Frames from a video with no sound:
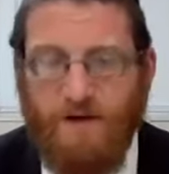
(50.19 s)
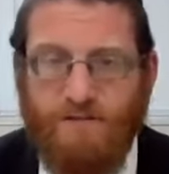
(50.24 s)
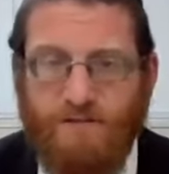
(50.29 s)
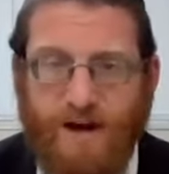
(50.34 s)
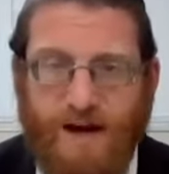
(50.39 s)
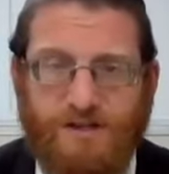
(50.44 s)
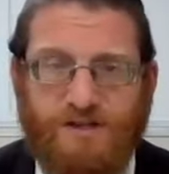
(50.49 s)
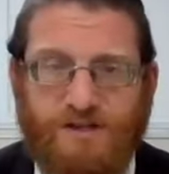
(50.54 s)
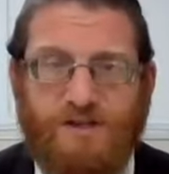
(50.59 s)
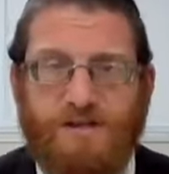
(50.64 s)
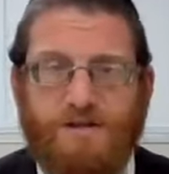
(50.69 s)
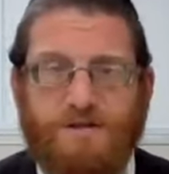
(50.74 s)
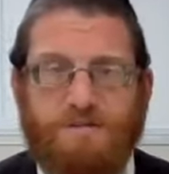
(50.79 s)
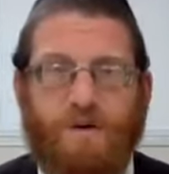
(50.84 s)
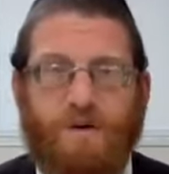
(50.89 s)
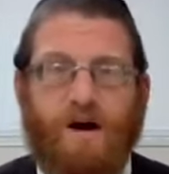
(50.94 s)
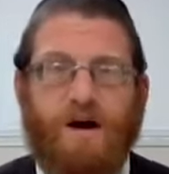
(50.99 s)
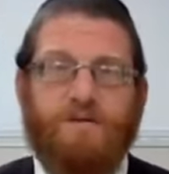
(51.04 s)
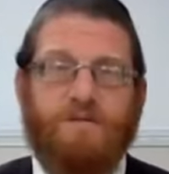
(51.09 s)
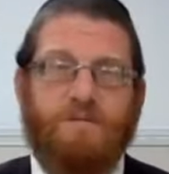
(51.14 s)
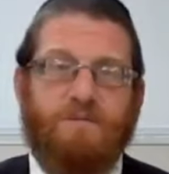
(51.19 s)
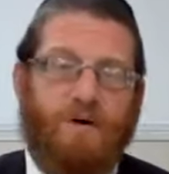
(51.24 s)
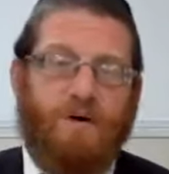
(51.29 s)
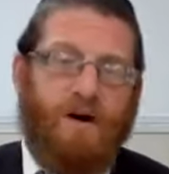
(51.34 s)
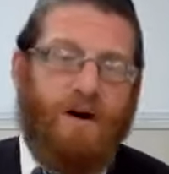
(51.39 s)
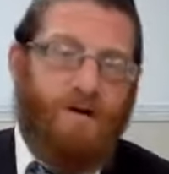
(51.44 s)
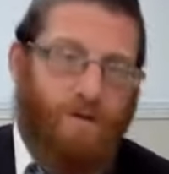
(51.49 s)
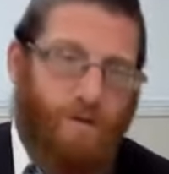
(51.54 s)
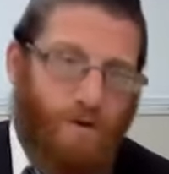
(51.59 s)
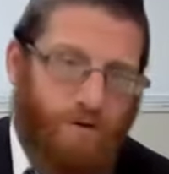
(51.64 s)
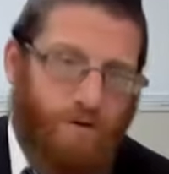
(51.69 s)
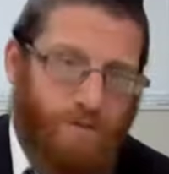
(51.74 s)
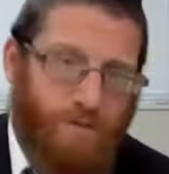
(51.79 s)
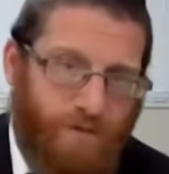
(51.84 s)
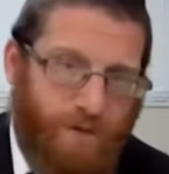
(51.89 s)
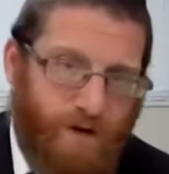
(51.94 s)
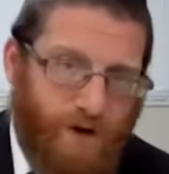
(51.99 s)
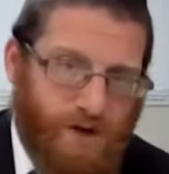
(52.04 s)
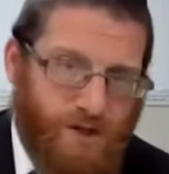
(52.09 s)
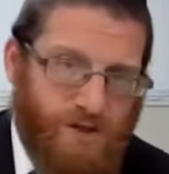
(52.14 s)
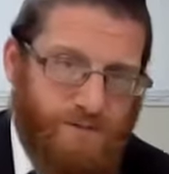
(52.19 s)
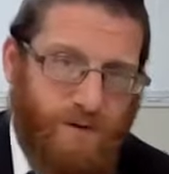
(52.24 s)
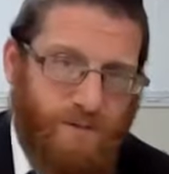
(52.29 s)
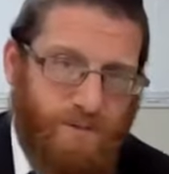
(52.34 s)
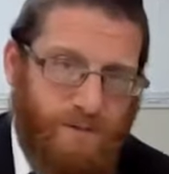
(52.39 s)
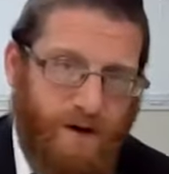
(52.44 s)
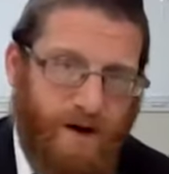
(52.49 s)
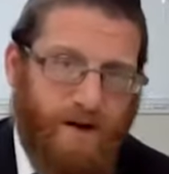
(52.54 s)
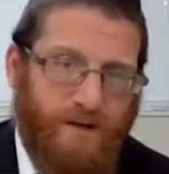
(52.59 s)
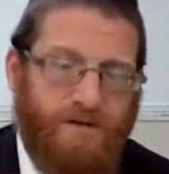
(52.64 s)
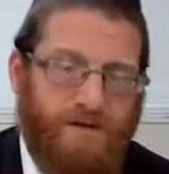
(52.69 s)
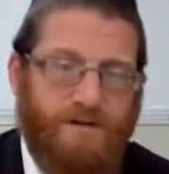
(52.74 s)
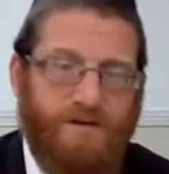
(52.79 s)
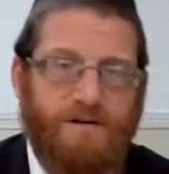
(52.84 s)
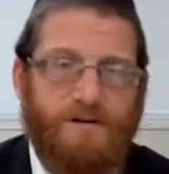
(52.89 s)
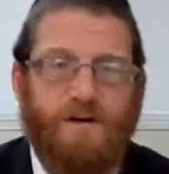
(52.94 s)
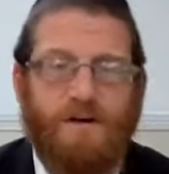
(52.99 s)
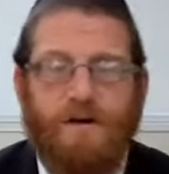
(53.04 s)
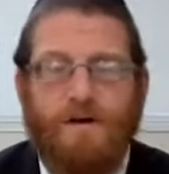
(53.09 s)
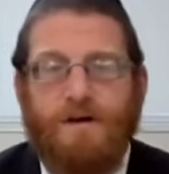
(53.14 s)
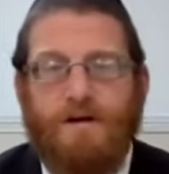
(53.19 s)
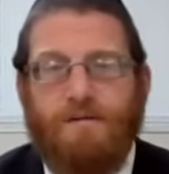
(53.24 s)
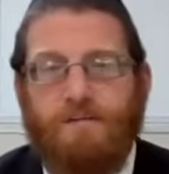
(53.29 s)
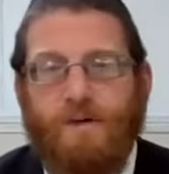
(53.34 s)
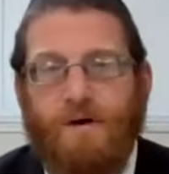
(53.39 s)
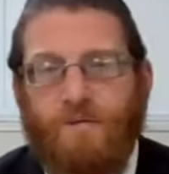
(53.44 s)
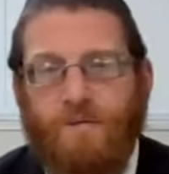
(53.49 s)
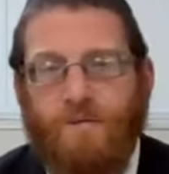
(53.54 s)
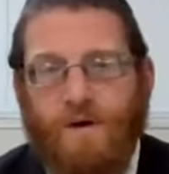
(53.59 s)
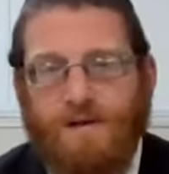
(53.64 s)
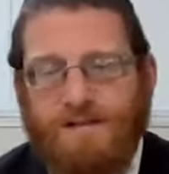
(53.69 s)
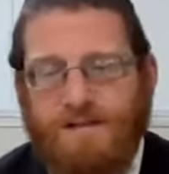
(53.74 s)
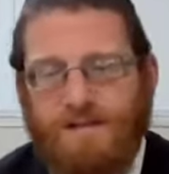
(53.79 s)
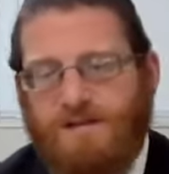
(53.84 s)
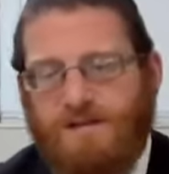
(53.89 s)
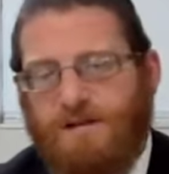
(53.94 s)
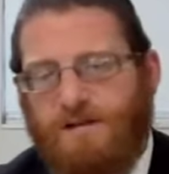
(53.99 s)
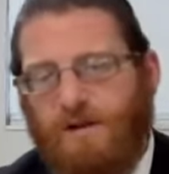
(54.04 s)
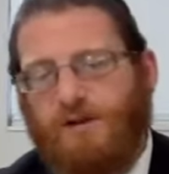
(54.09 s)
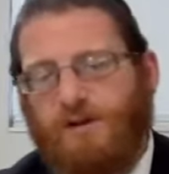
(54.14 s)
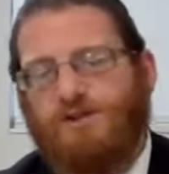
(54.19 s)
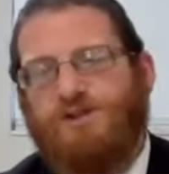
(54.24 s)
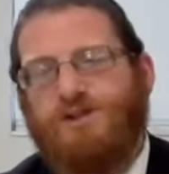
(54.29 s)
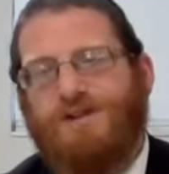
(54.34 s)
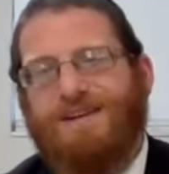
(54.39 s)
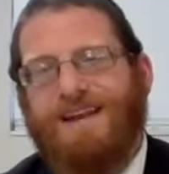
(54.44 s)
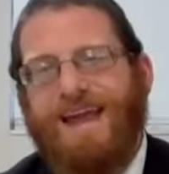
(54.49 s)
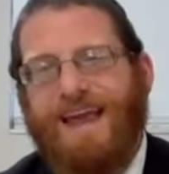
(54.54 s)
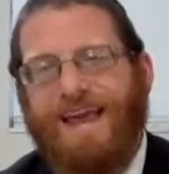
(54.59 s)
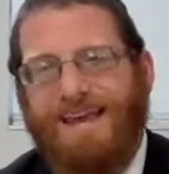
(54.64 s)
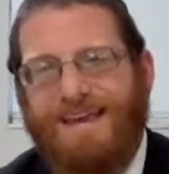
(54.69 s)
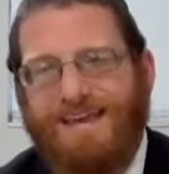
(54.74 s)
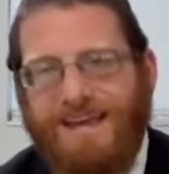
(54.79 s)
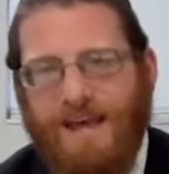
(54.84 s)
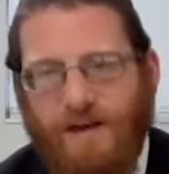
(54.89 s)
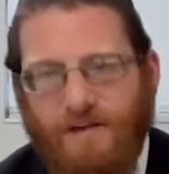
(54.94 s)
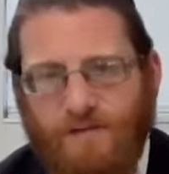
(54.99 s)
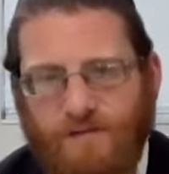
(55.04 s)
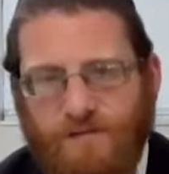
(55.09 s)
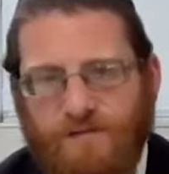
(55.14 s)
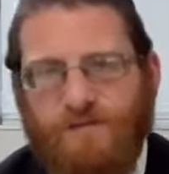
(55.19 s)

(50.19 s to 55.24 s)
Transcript: Rashi is bothered by, all the Mefarshim are bothered by, what's this lashon Eikev?